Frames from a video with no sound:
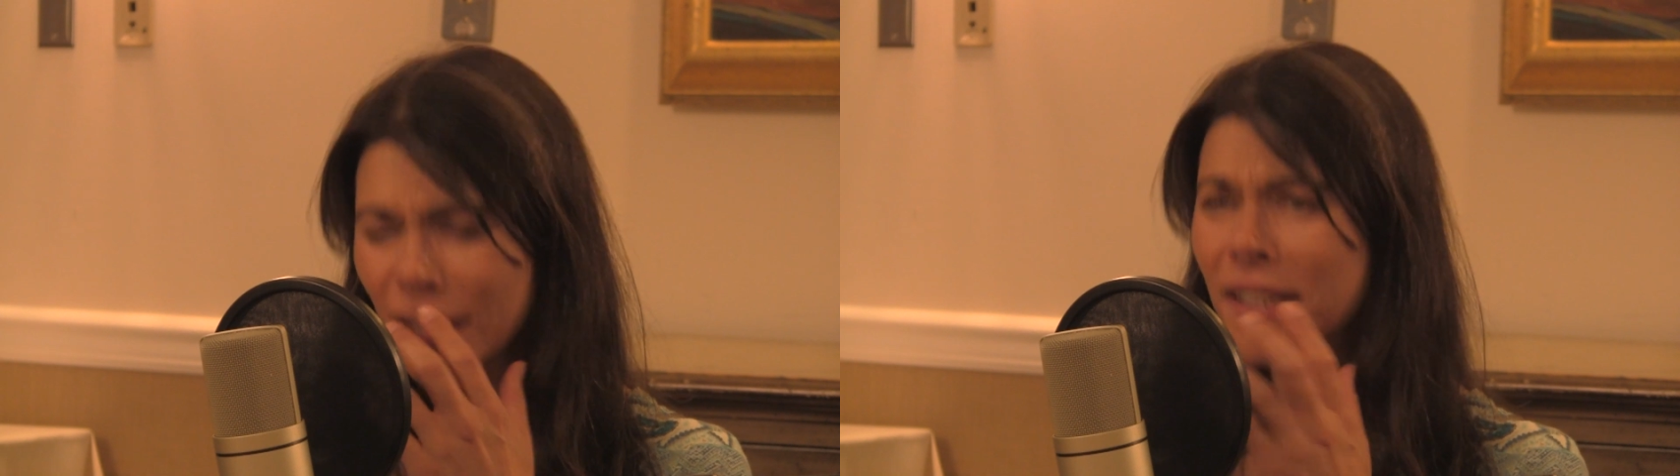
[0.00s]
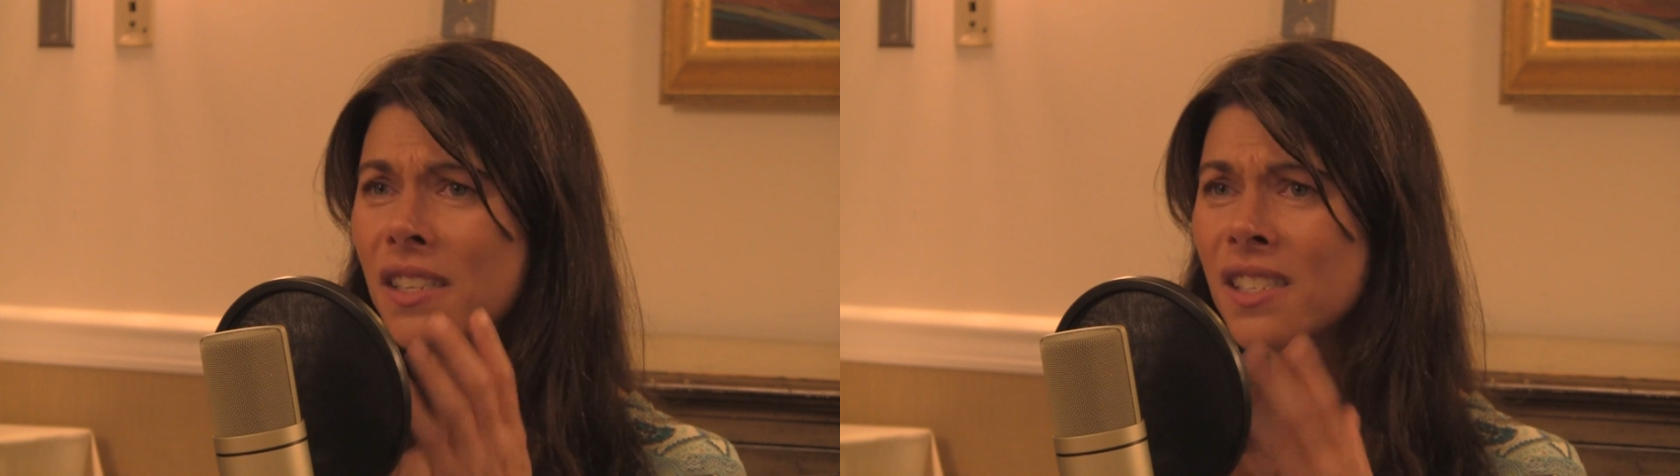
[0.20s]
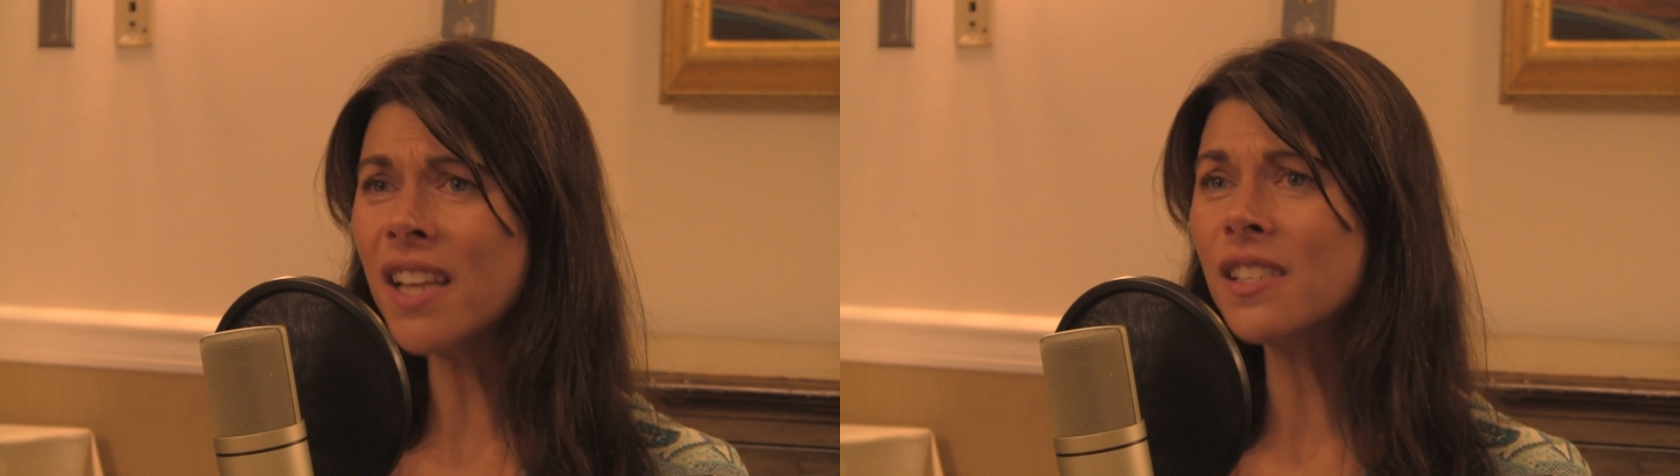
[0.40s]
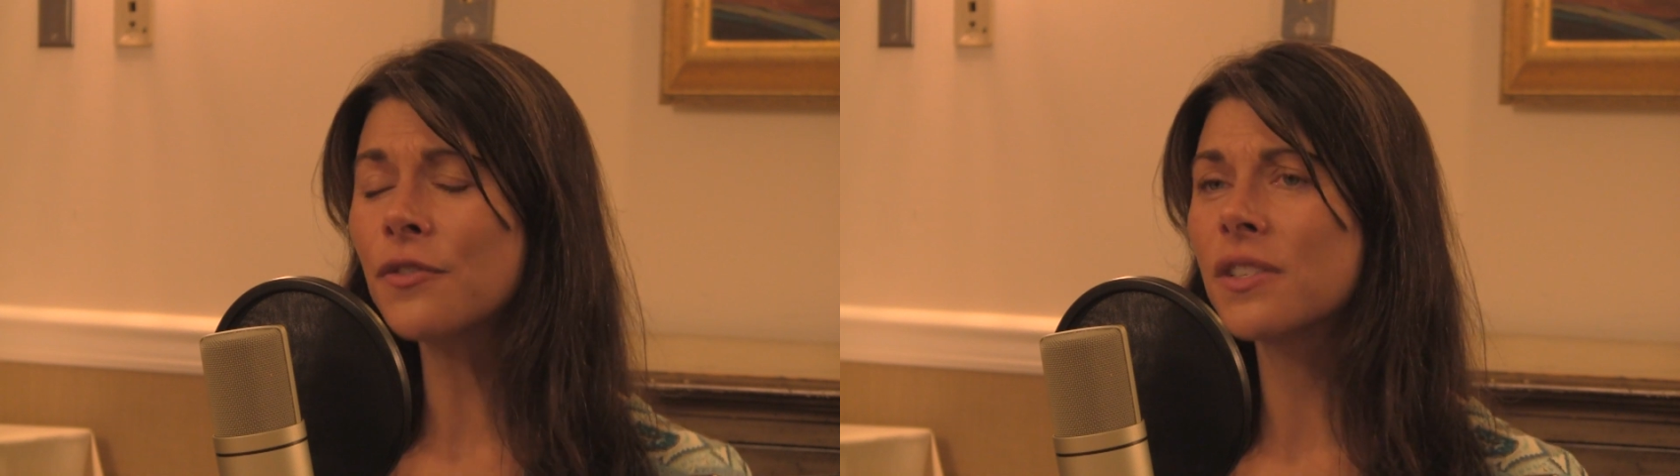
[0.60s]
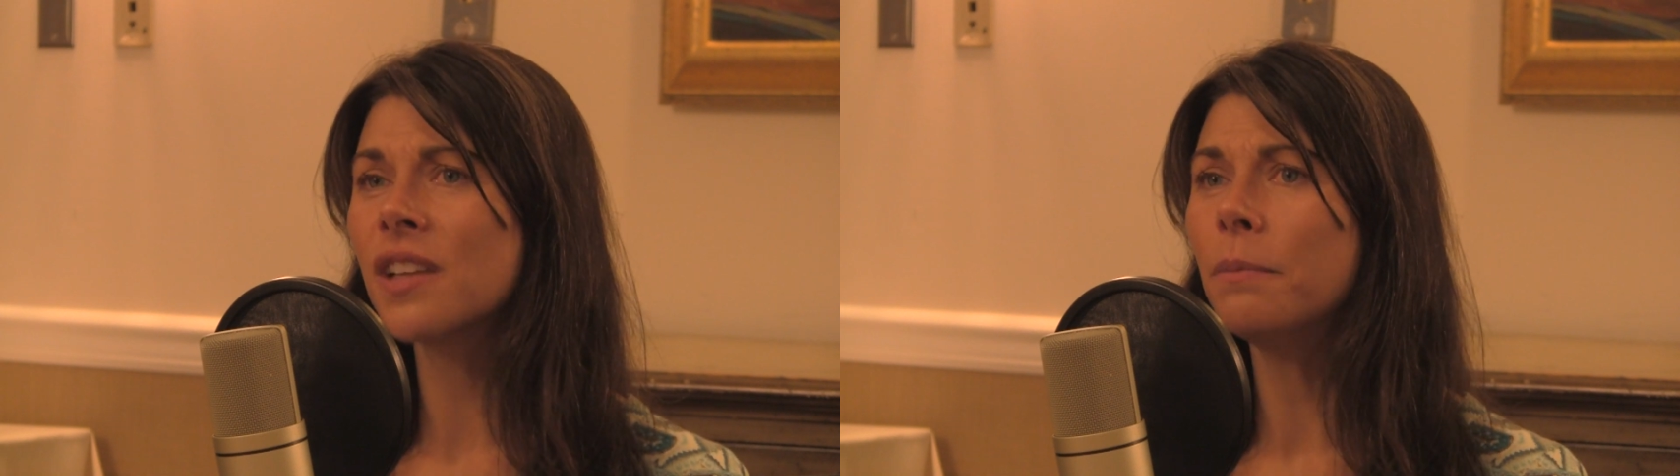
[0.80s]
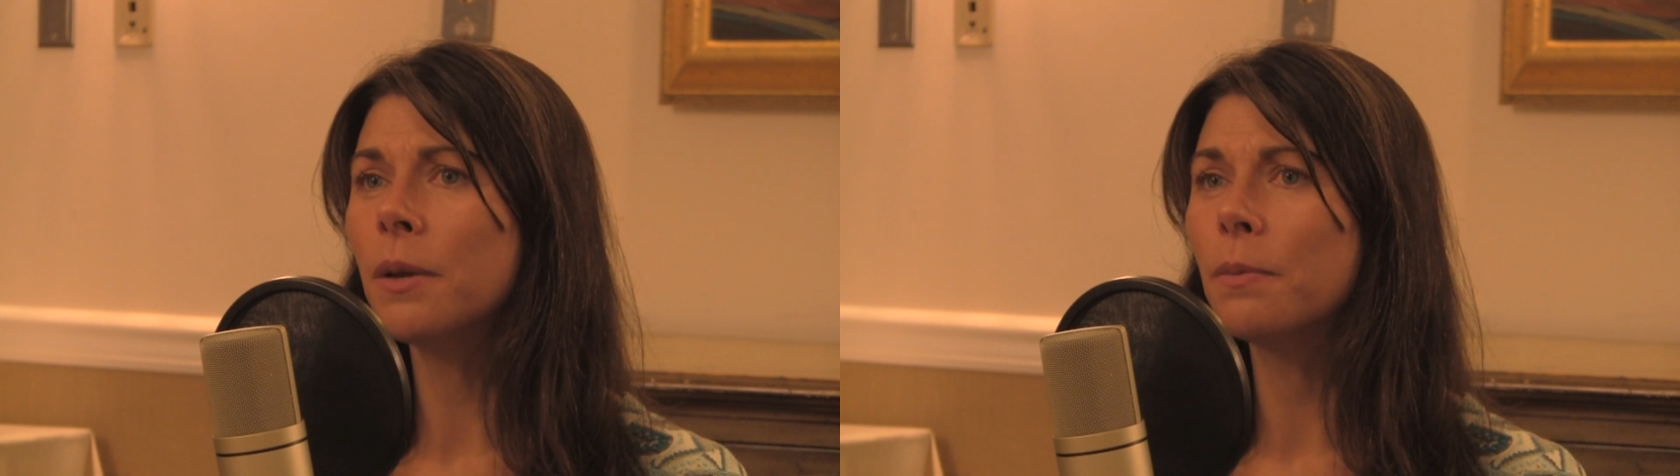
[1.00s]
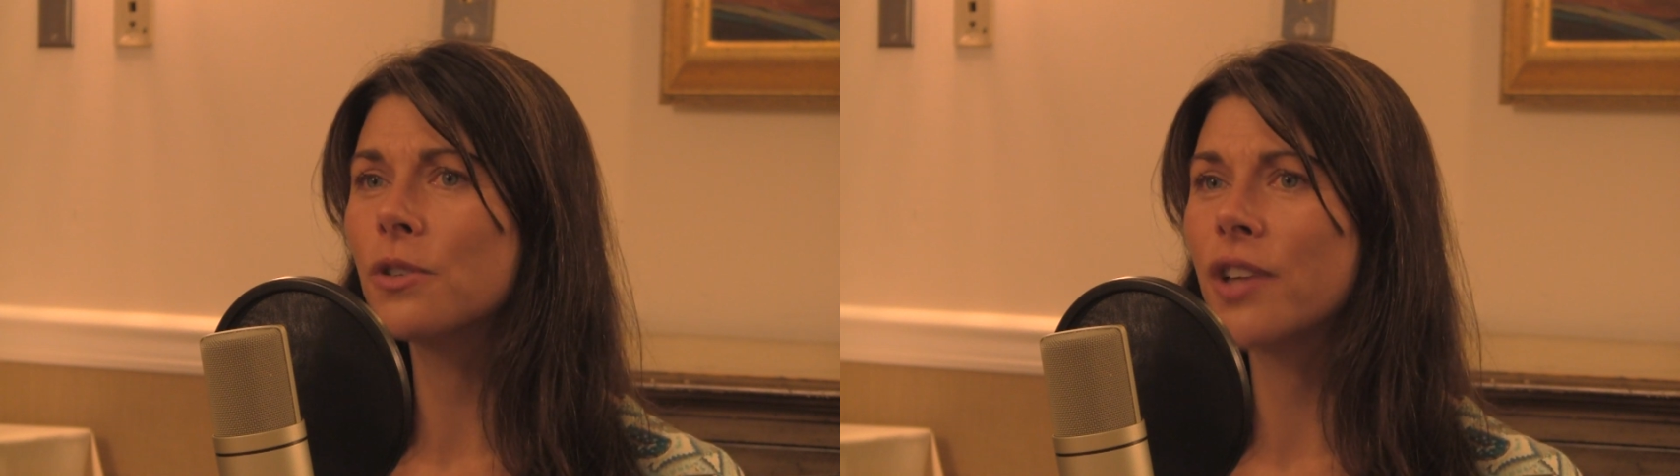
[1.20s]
for some people,